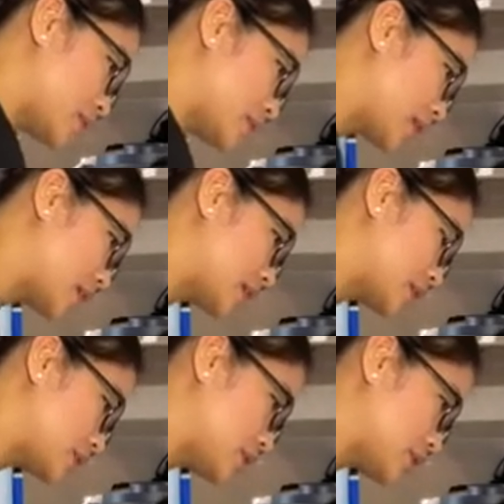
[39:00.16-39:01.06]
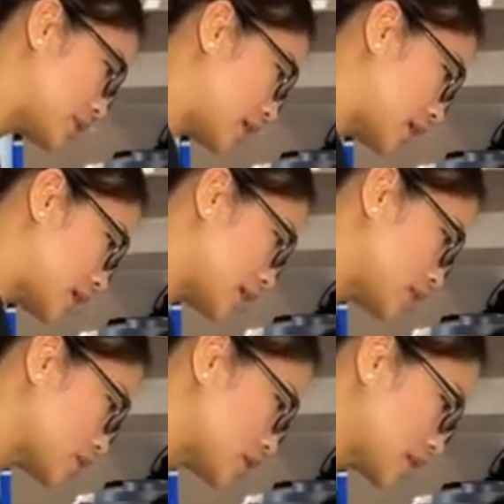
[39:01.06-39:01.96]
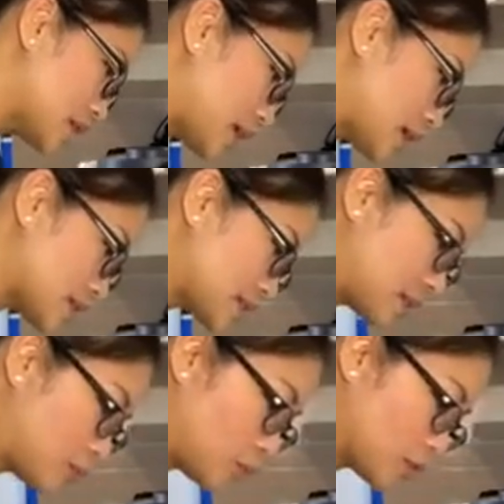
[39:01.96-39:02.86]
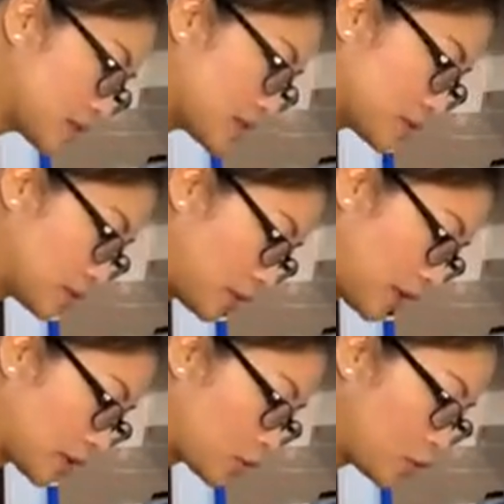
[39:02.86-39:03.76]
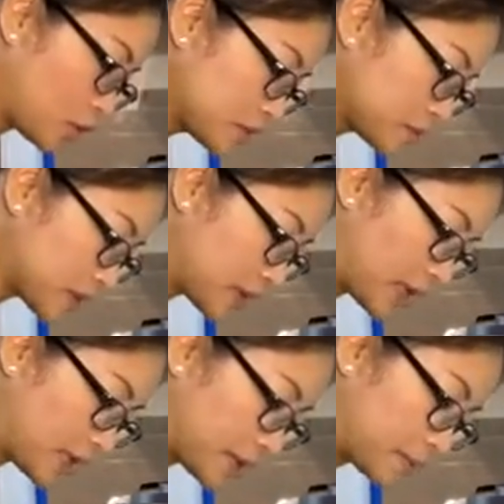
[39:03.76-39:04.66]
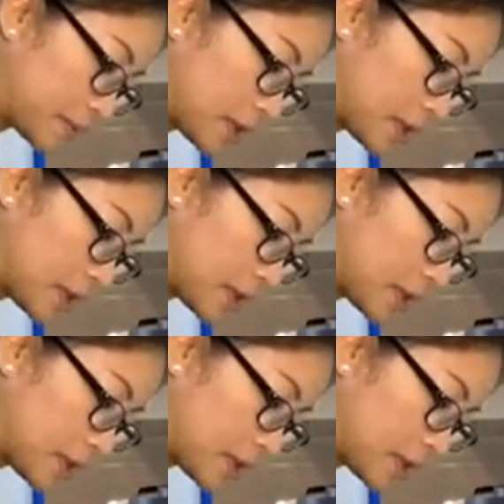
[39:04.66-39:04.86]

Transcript: thick, you can actually add some water to your egg wash, but I am